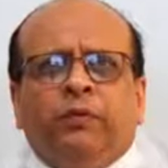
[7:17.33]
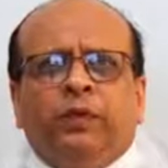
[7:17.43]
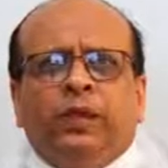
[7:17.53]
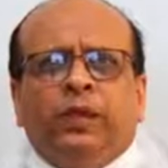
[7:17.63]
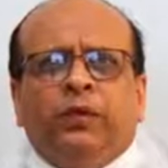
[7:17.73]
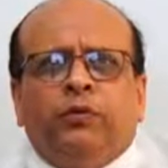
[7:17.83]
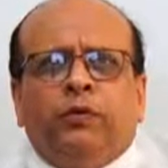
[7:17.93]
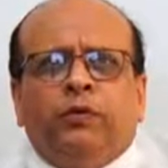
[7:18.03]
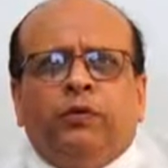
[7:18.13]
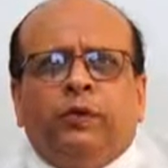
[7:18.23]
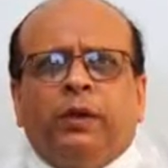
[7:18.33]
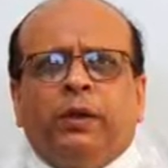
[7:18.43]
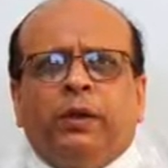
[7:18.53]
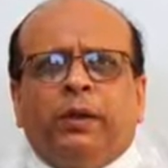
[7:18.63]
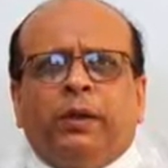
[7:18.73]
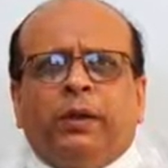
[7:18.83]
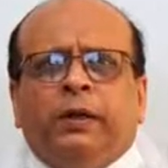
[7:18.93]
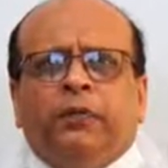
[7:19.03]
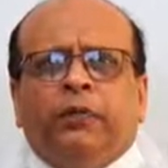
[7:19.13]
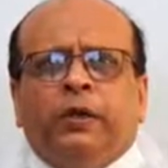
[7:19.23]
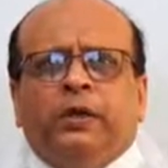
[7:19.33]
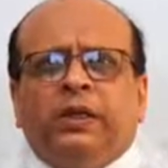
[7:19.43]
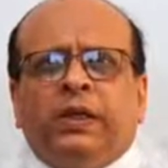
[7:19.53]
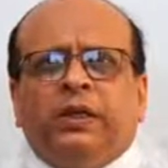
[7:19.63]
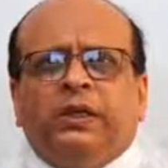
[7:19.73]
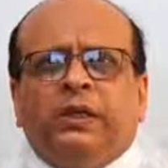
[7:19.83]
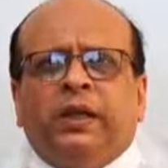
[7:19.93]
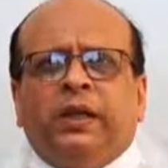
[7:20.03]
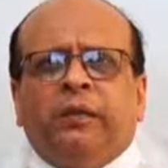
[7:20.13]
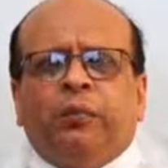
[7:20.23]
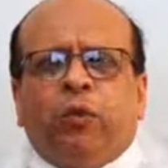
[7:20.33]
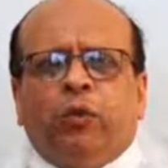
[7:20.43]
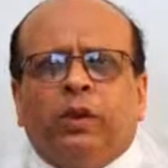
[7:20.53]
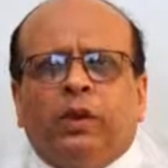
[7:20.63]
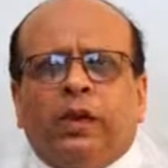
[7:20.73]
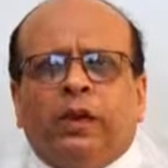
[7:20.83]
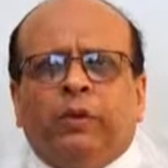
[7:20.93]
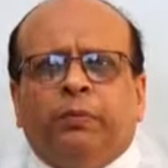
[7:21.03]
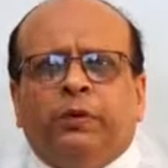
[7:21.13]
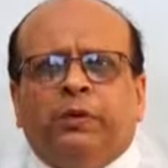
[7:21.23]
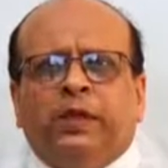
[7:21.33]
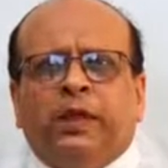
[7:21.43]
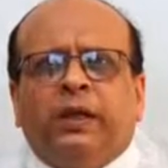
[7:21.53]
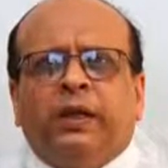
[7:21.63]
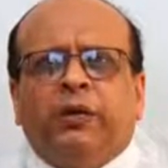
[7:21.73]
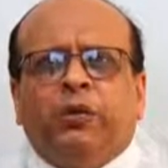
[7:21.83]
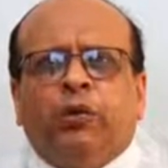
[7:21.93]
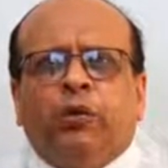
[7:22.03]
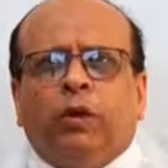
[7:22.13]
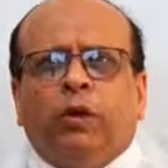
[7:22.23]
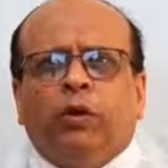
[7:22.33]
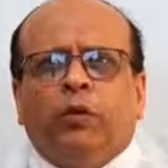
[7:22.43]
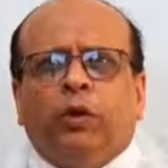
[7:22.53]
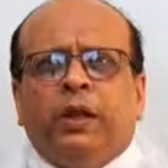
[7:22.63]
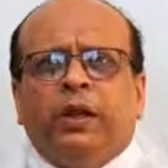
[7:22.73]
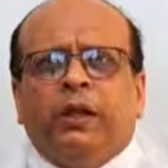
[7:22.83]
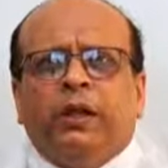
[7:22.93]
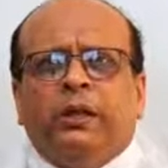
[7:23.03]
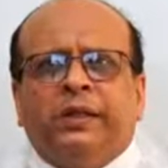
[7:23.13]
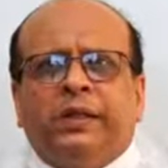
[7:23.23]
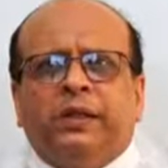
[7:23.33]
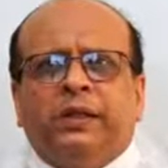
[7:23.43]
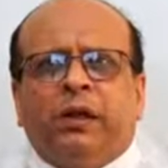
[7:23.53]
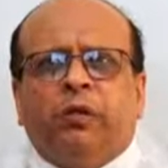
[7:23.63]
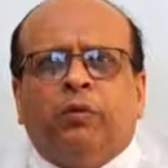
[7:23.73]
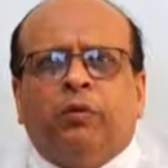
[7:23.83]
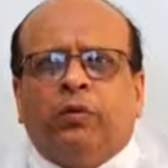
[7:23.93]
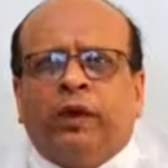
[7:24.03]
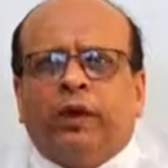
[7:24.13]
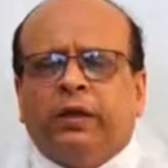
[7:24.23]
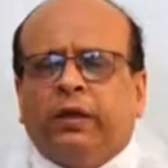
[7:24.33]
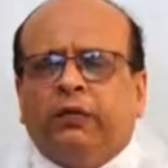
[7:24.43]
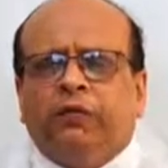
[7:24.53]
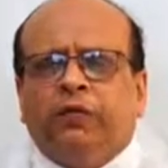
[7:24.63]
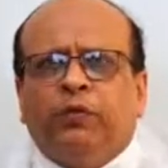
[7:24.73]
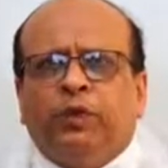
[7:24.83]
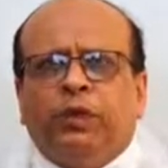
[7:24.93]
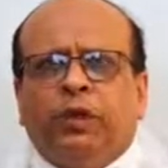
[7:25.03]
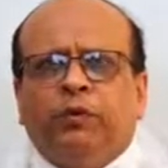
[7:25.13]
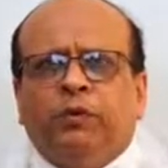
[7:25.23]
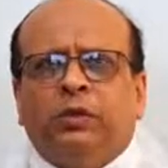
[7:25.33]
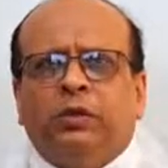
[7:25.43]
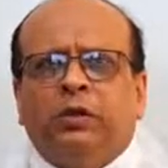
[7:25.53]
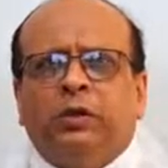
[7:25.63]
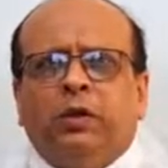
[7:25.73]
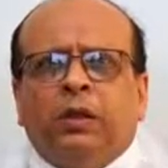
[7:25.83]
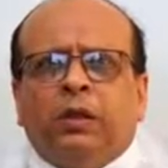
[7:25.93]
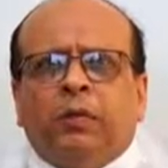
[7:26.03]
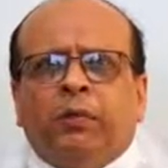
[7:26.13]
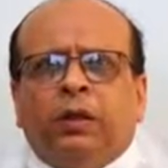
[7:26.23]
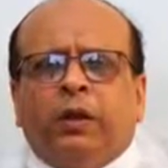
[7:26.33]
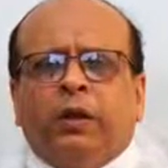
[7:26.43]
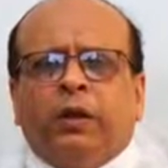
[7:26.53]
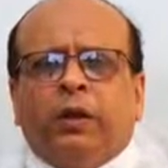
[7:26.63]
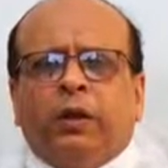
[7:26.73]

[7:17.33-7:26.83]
with a neutrophil differential exceeding more than 90% and total nucleated cells count of greater than 50,000 per